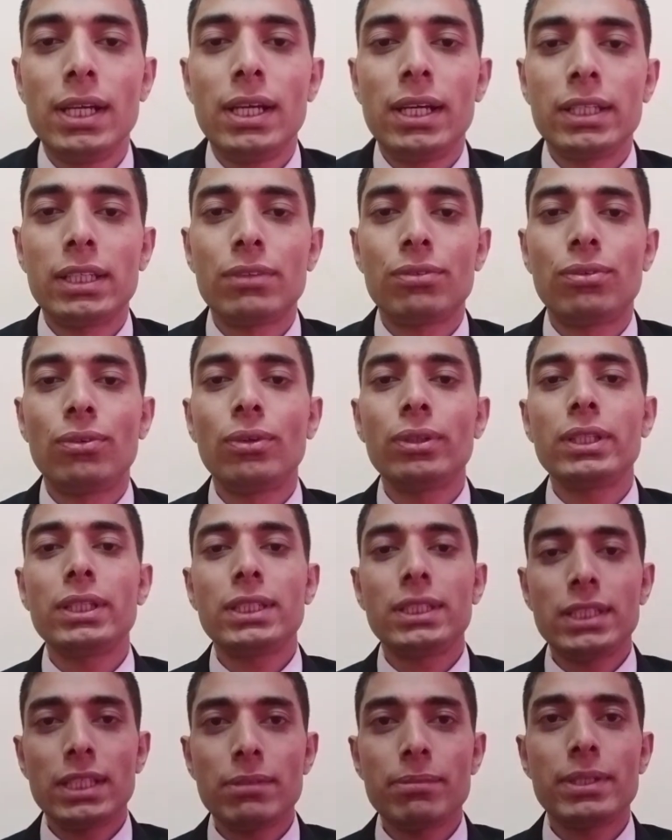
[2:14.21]
The fourth
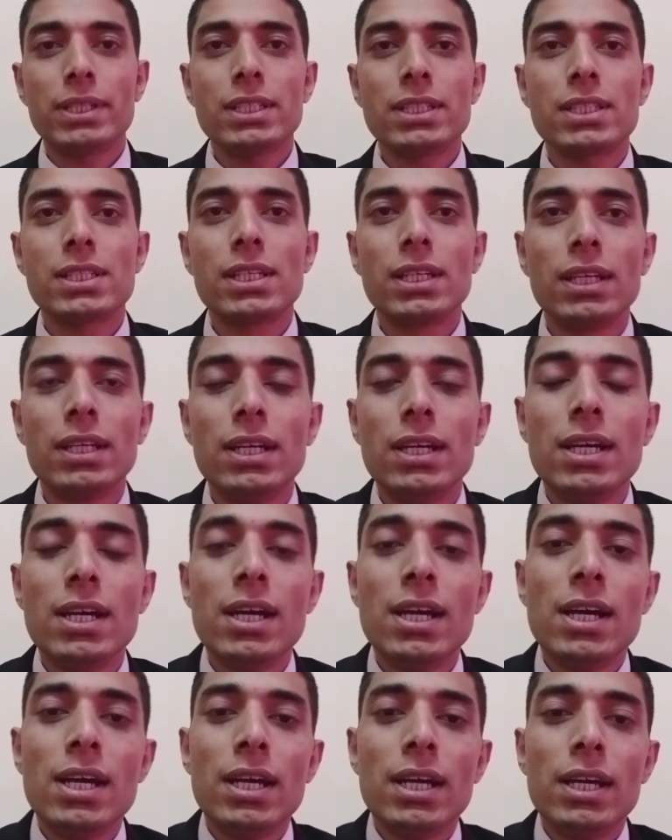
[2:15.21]
step is
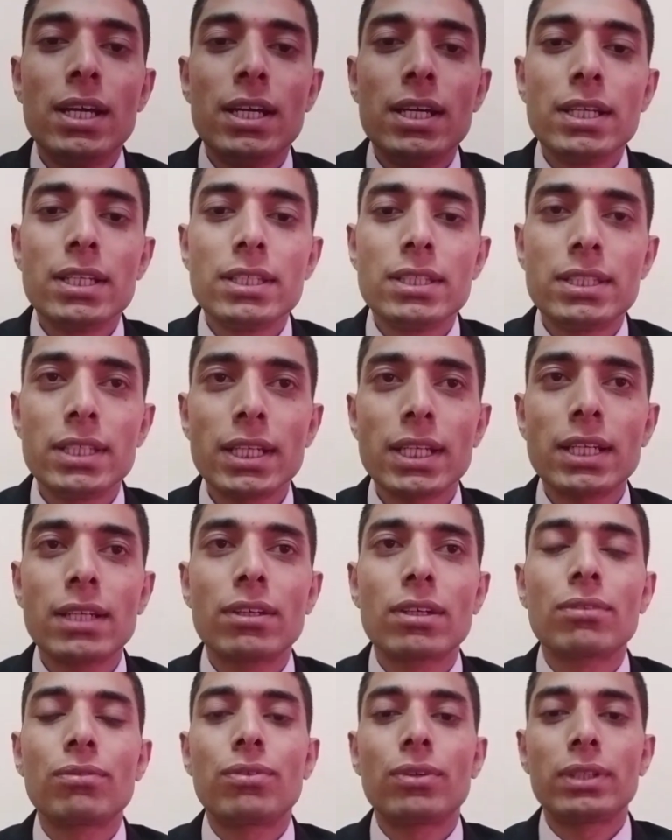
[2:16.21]
check
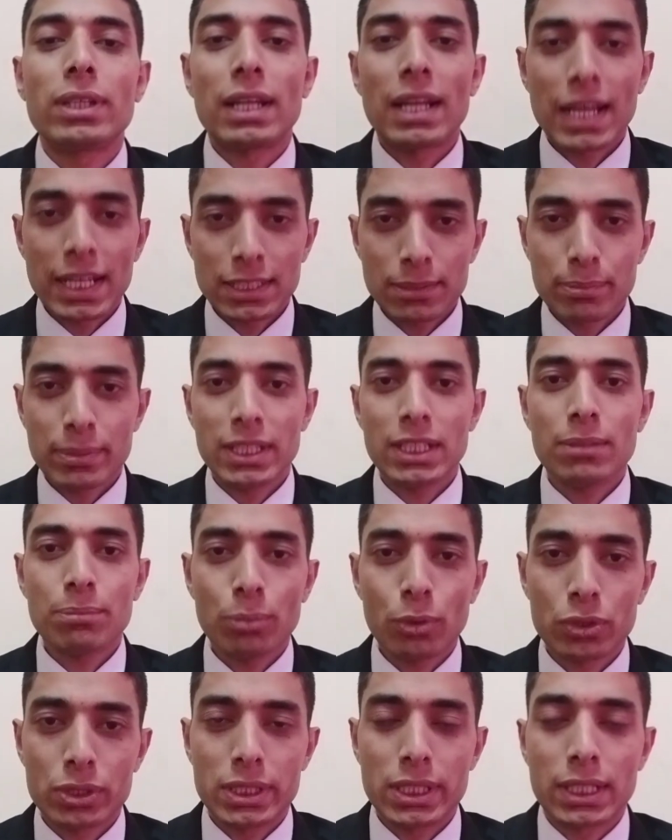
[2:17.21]
for the last minute
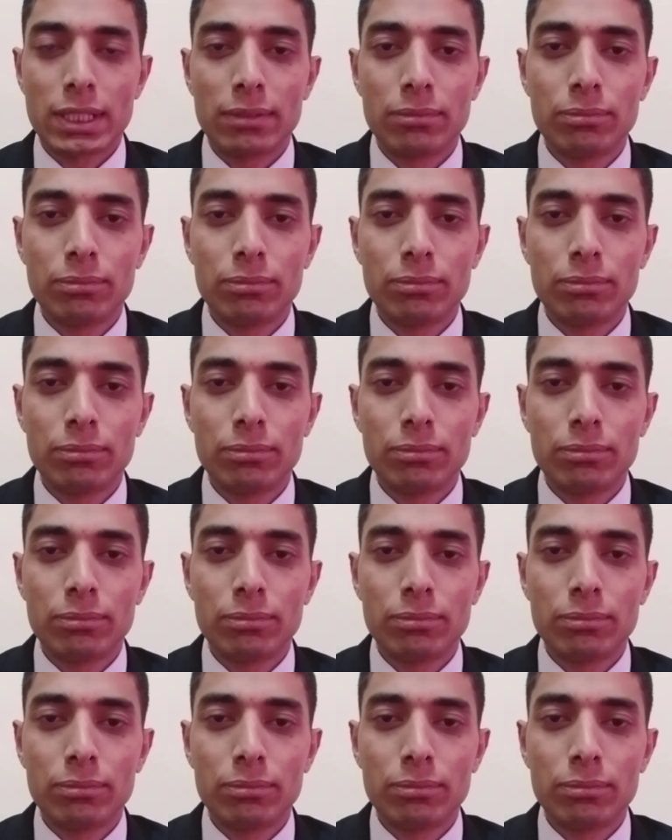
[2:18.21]
posting.